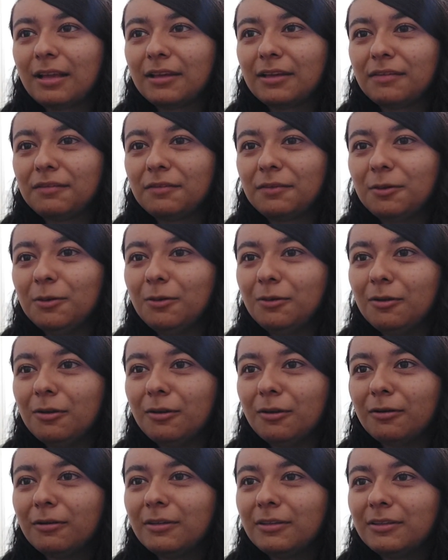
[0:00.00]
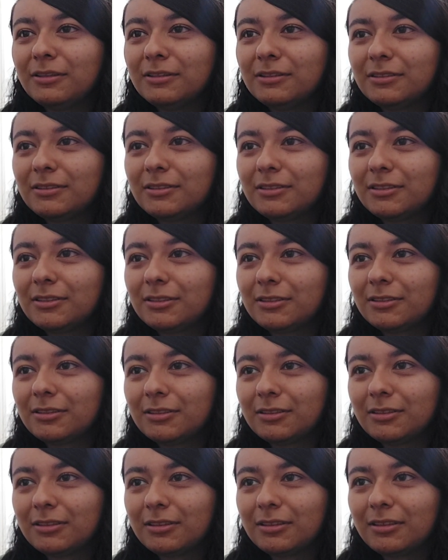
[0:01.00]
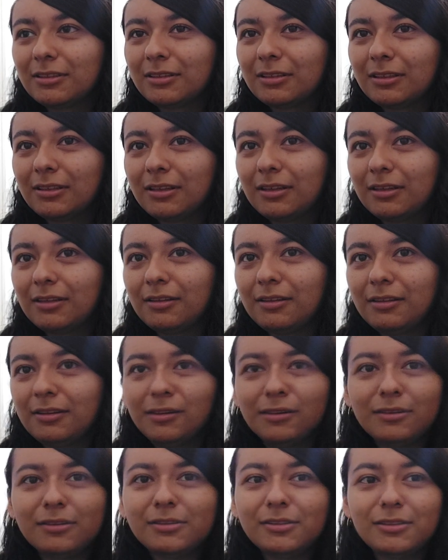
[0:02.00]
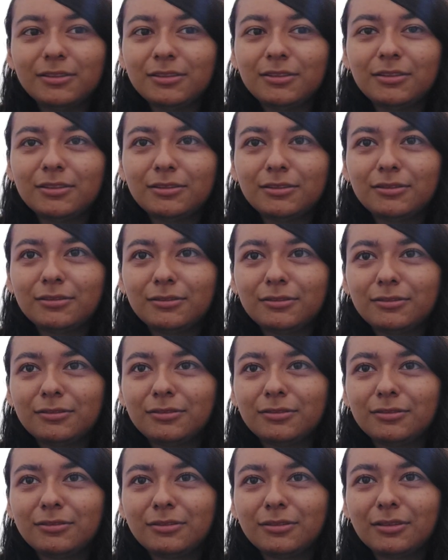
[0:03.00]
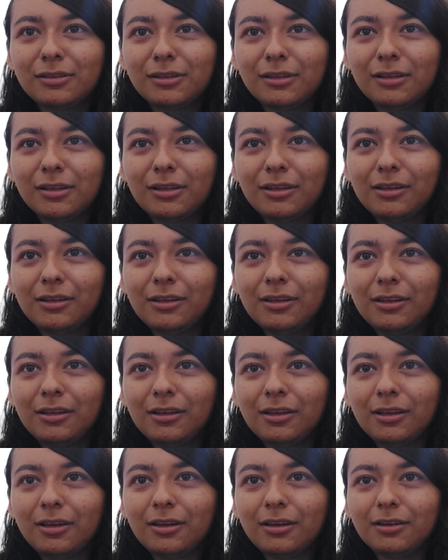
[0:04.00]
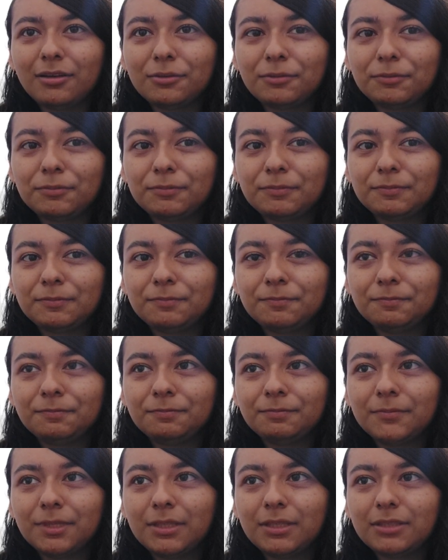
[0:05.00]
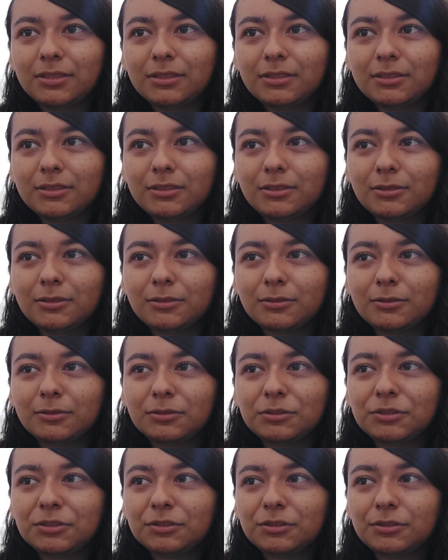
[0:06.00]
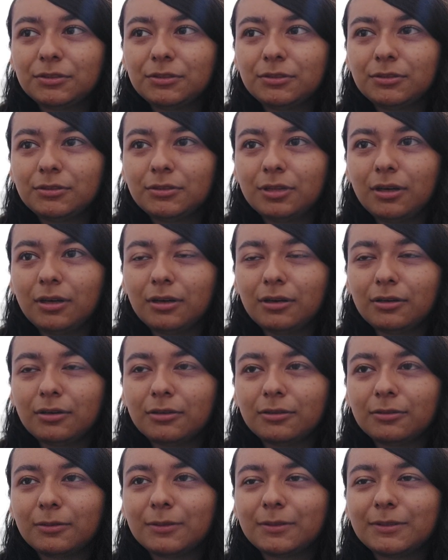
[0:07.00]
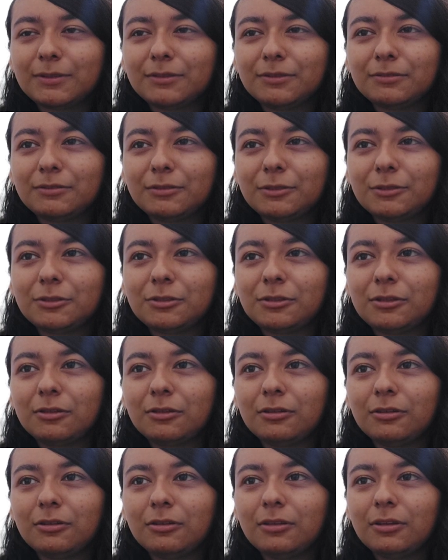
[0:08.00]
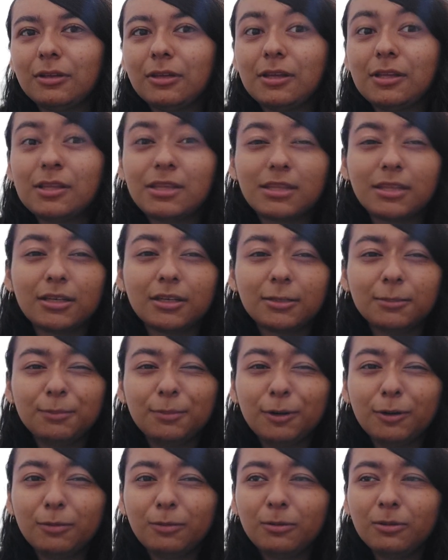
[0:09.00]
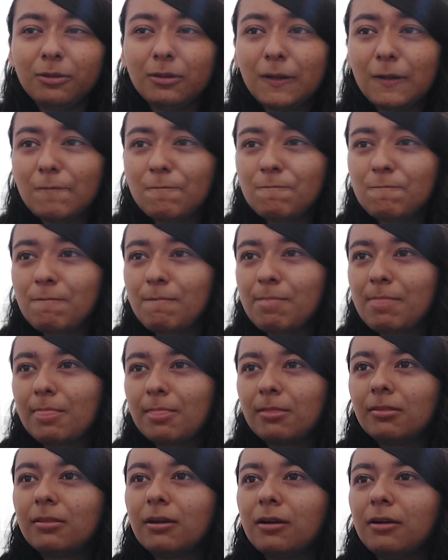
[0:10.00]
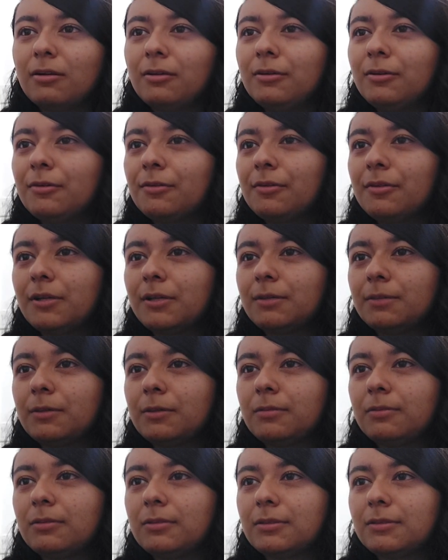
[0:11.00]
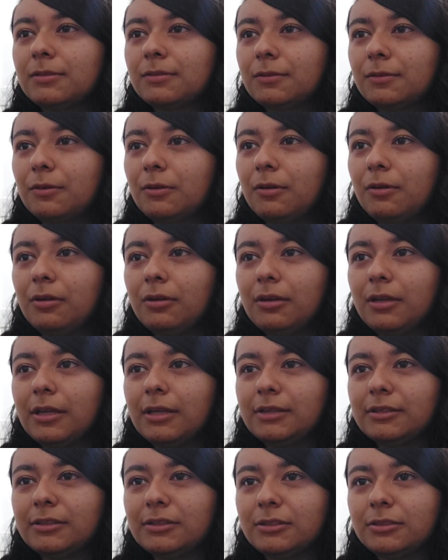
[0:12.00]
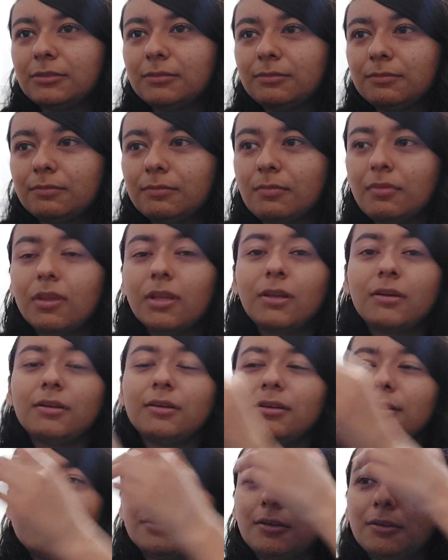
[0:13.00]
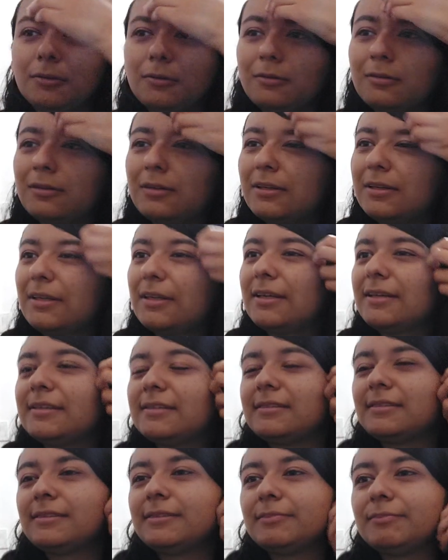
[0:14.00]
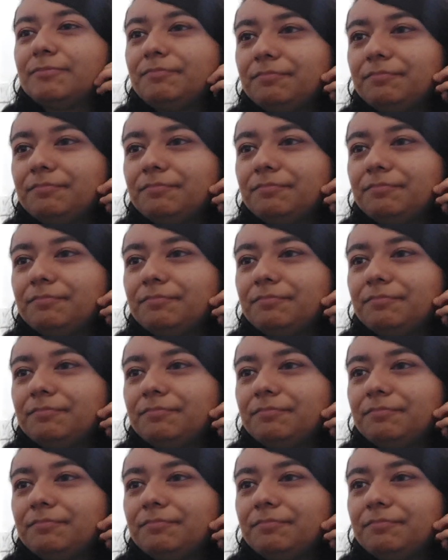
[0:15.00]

like if you noticed, there is no, um, there is no, uh, what's it, what you call it, thought bubble. There are no thought bubbles for Denji. You only get